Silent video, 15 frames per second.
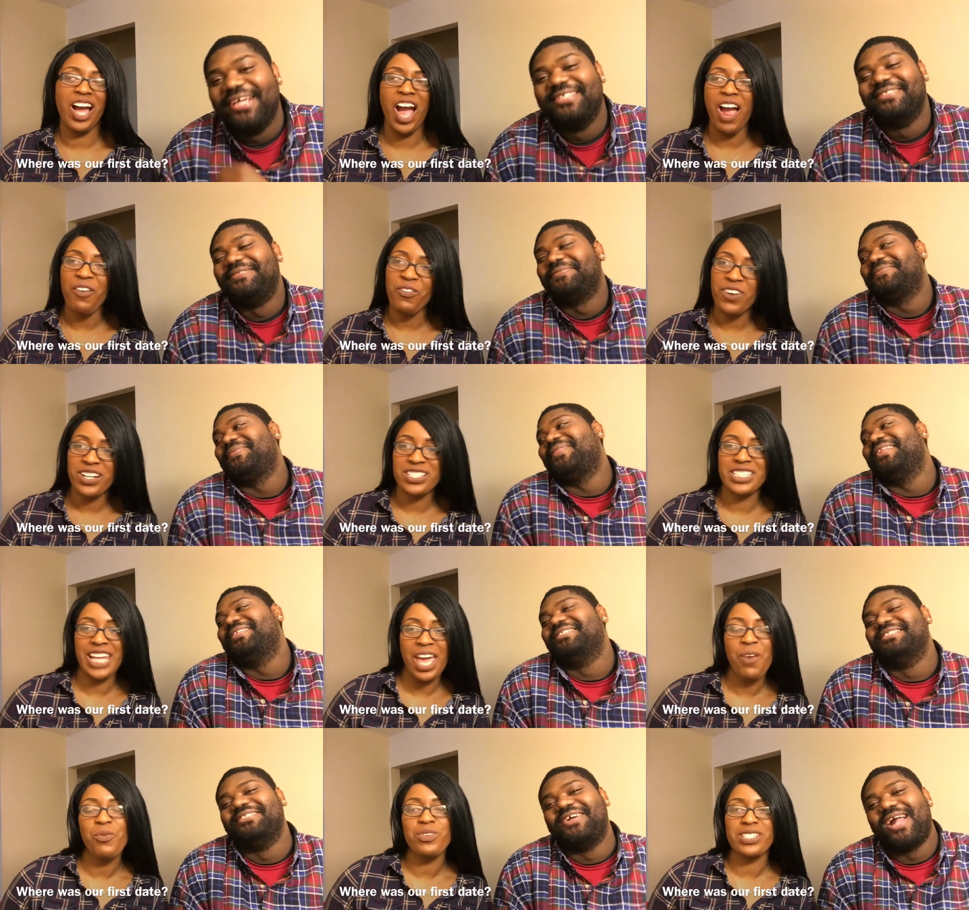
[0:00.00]
Speaker 1: Our first
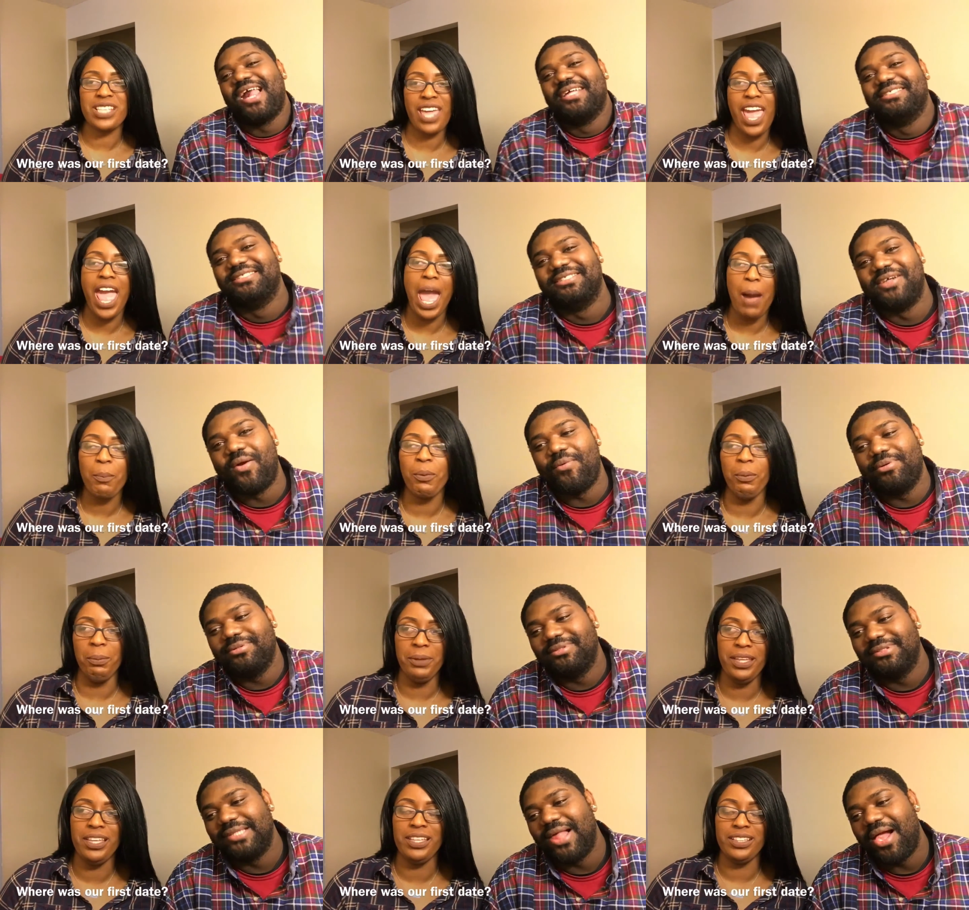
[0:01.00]
date was at
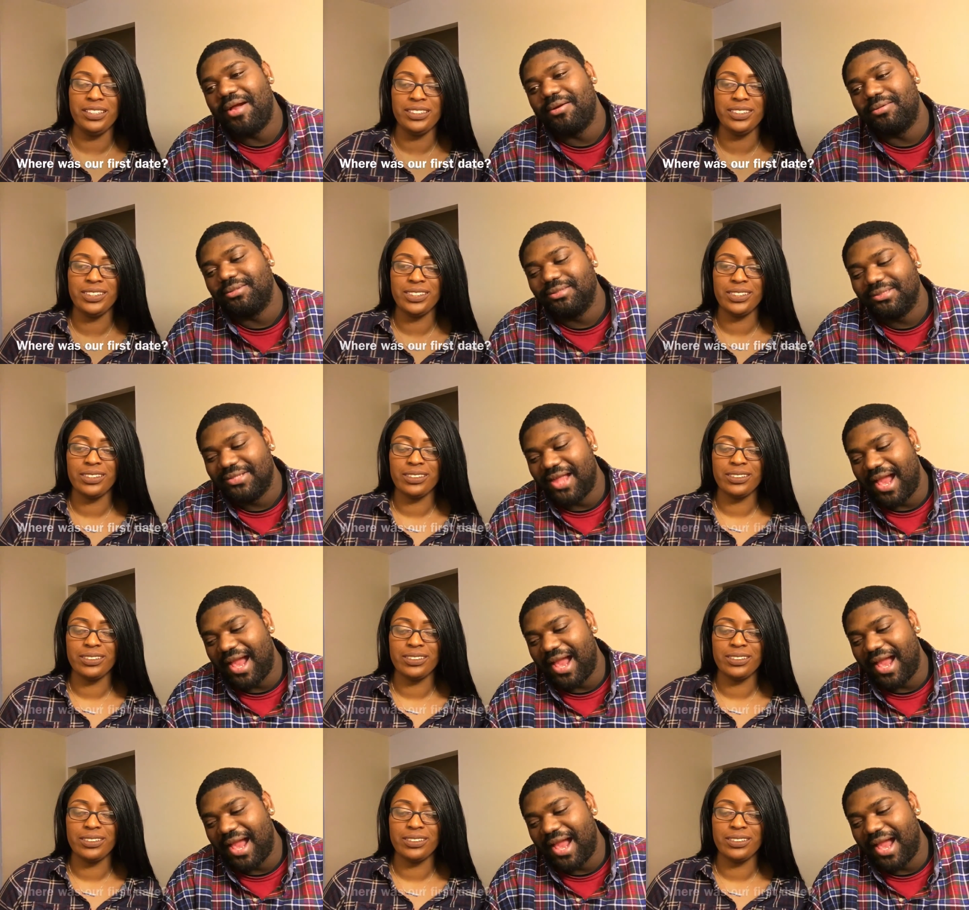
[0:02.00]
Applebee's.